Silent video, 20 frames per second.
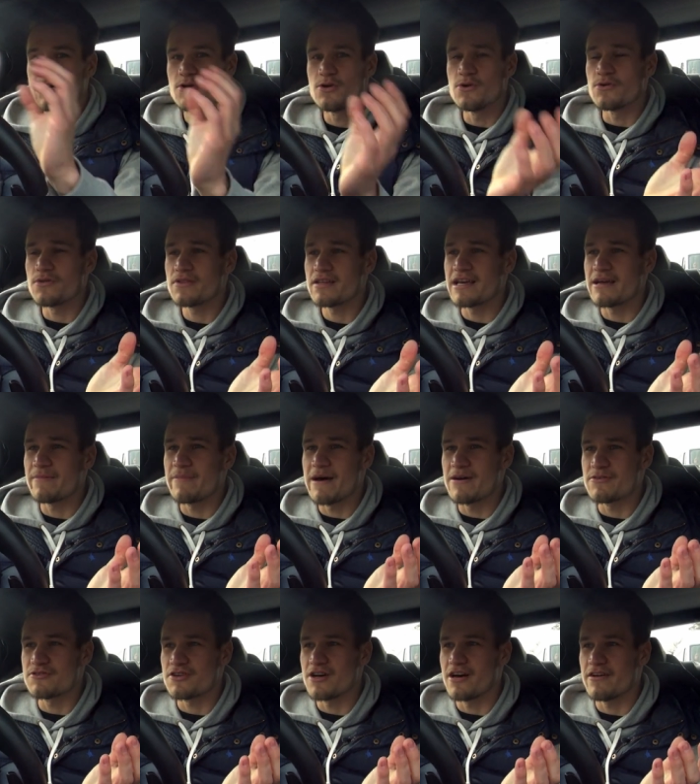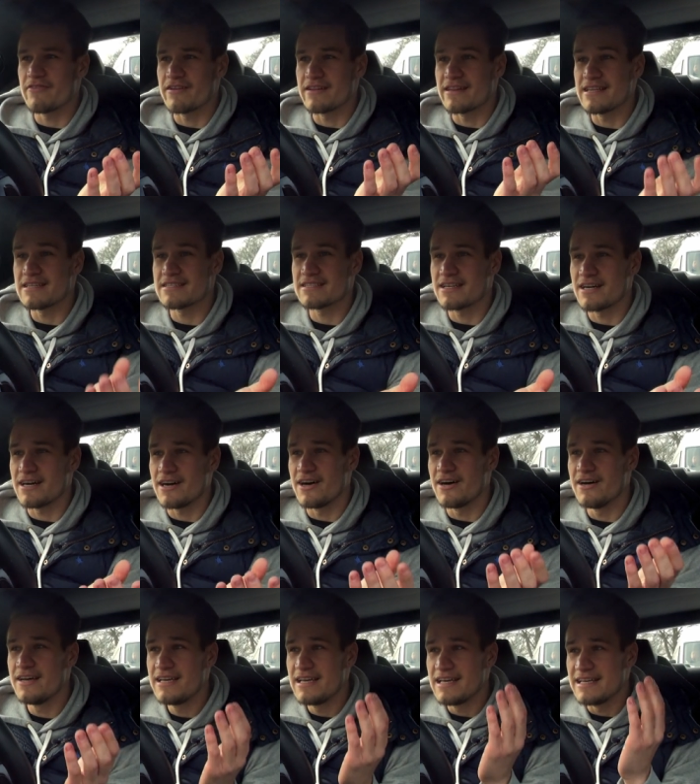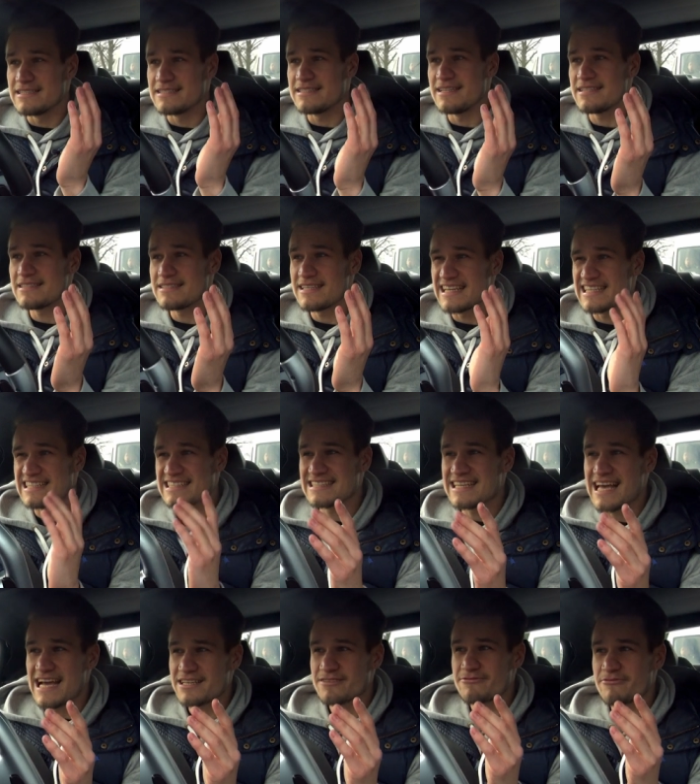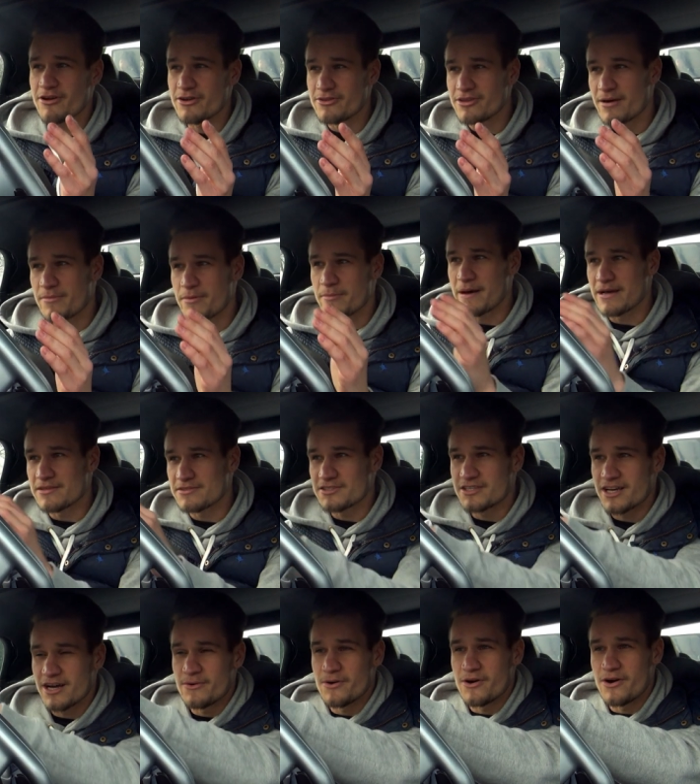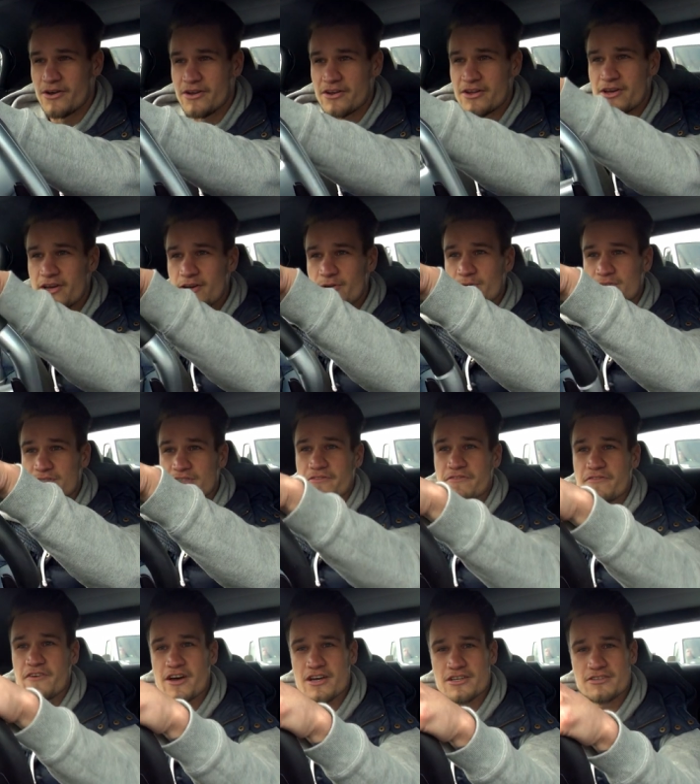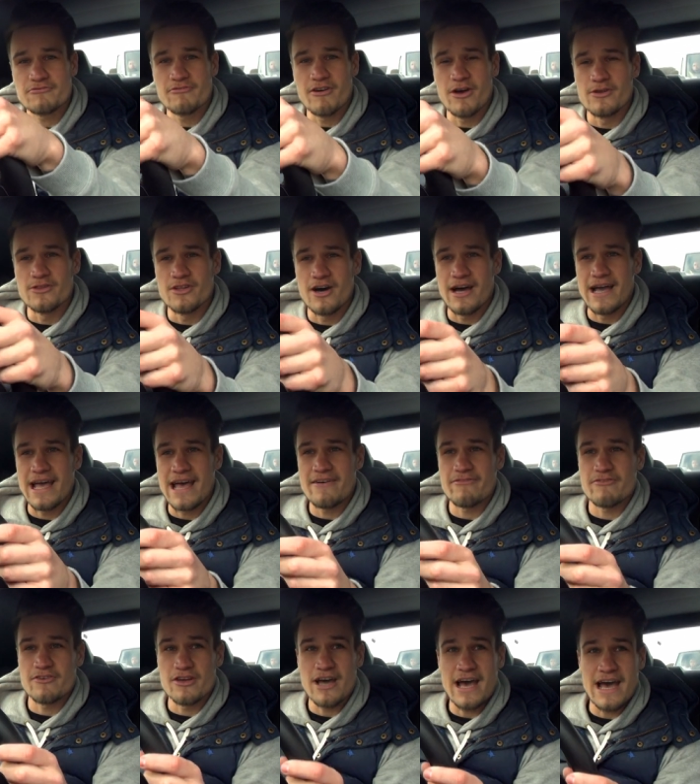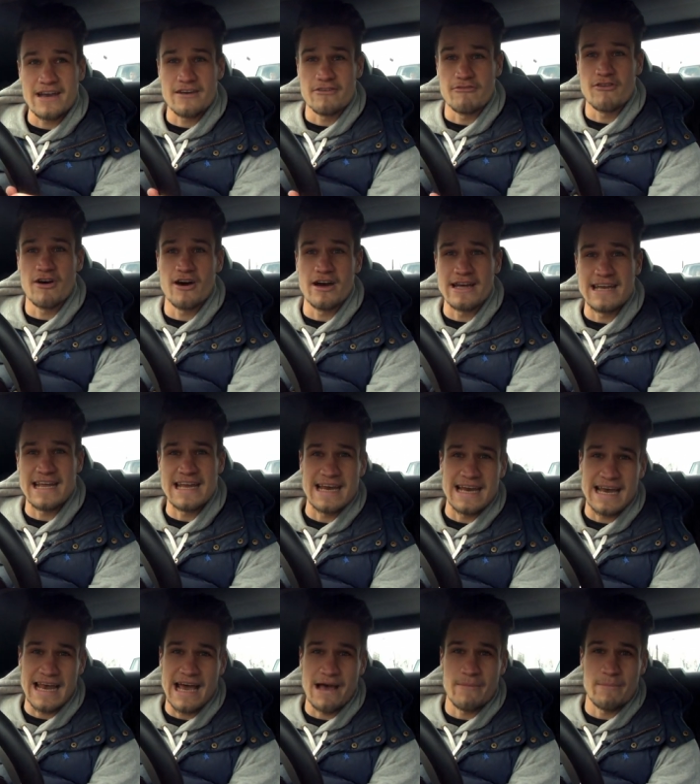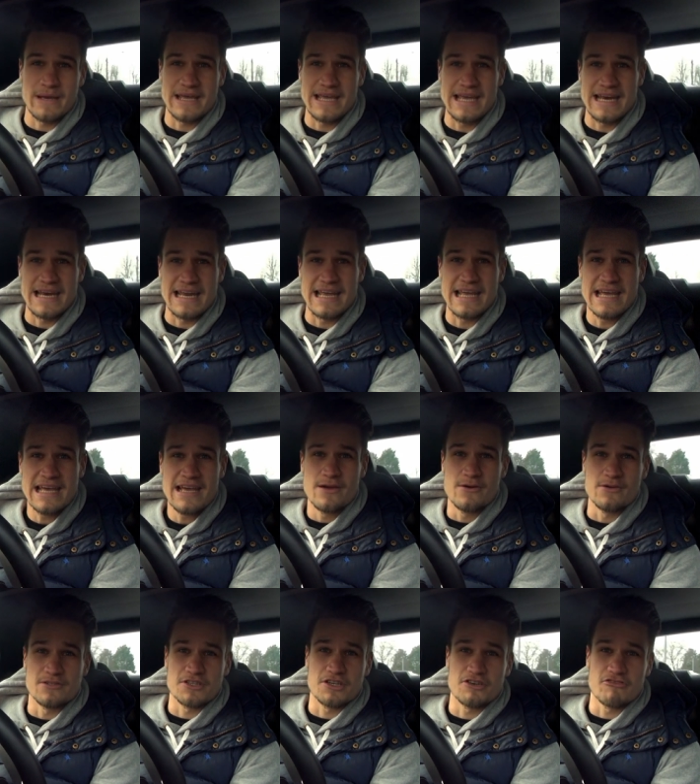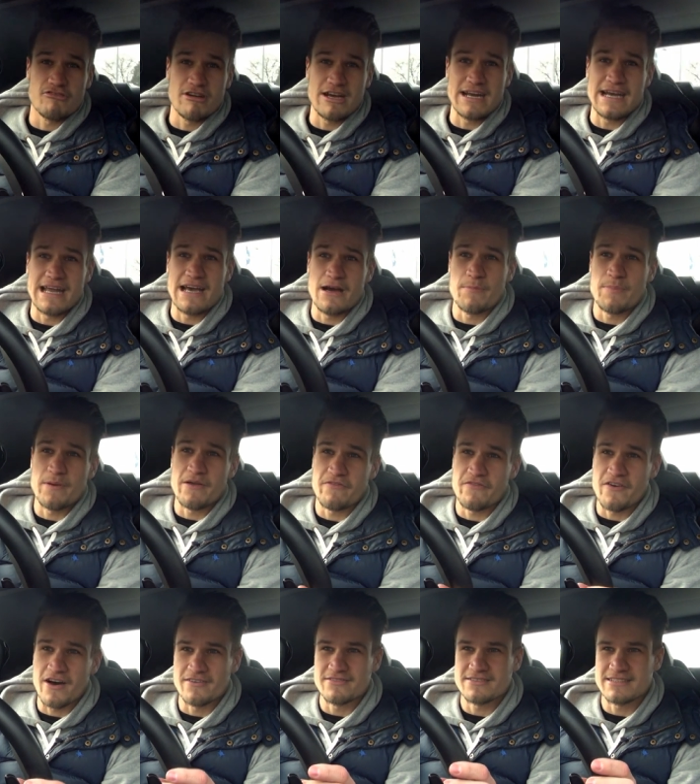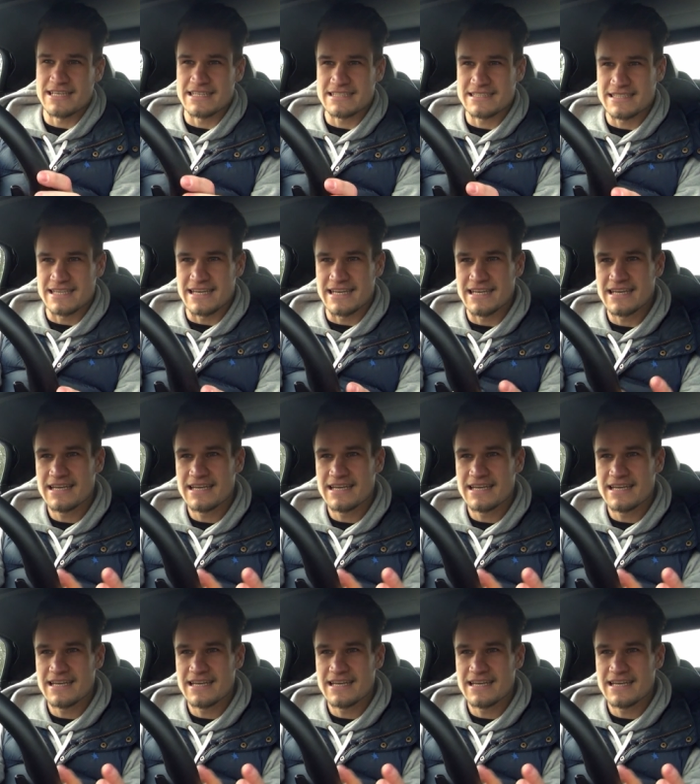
The cool thing about driving this car is this exact road that I'm about to go on was the first road that I ever had a ride in a Lamborghini. It was a green L P five sixty.